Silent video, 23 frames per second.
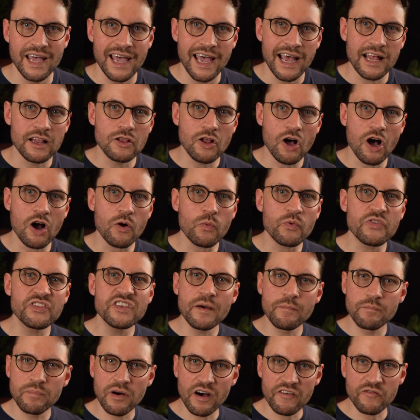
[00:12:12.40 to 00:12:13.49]
Along with the
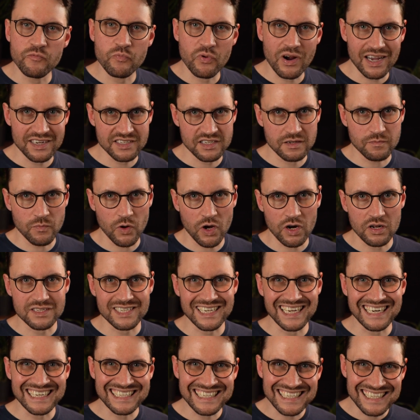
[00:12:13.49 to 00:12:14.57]
above pricing models,
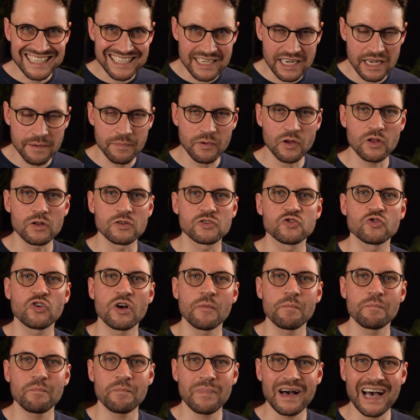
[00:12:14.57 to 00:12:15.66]
it is typical to
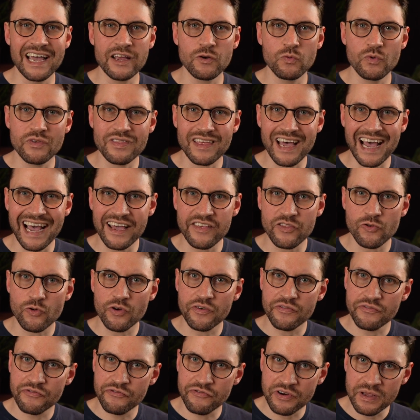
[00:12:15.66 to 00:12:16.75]
combine with either a
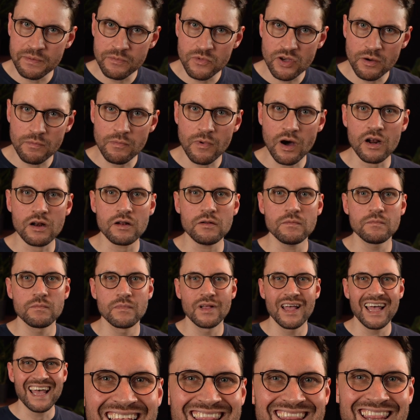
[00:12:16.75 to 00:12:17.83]
freemium model,
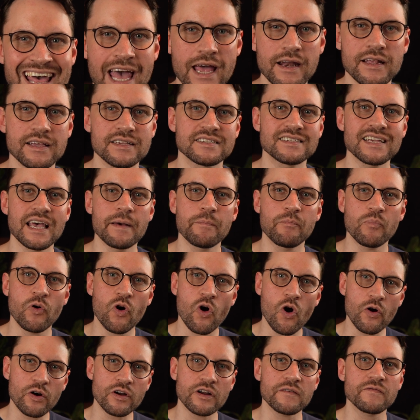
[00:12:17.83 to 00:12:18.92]
that is, a
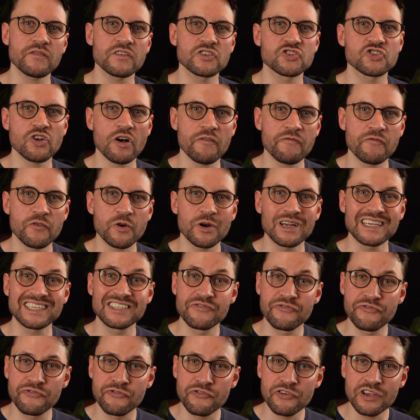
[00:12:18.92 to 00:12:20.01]
part of the software is
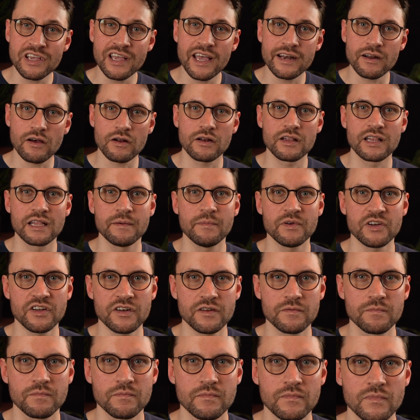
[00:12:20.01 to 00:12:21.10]
free and
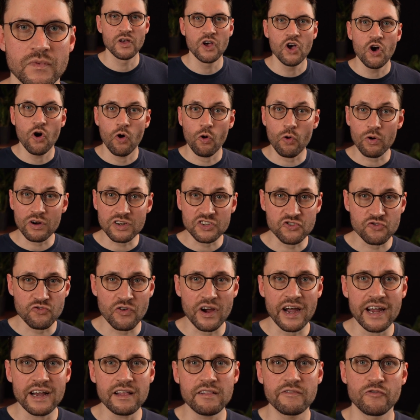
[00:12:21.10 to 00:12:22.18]
unlimited, or a
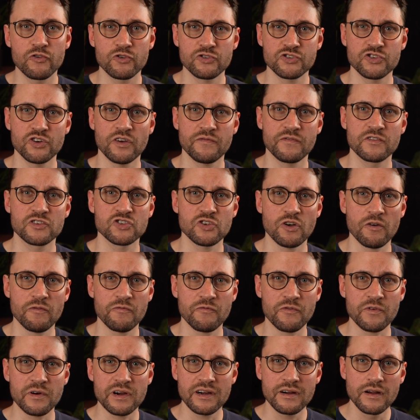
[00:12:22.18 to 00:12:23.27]
trial version of the
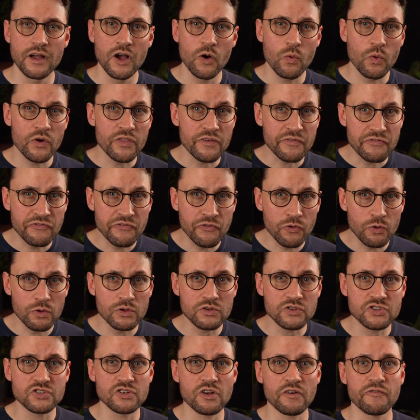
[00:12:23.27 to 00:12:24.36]
software where the full
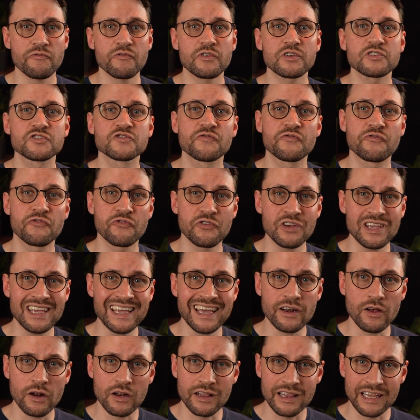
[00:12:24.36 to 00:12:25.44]
software is free
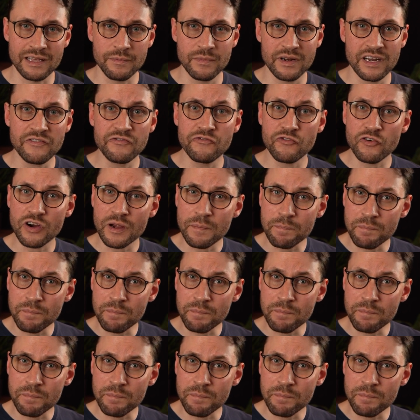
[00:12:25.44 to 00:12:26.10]
and unlimited for a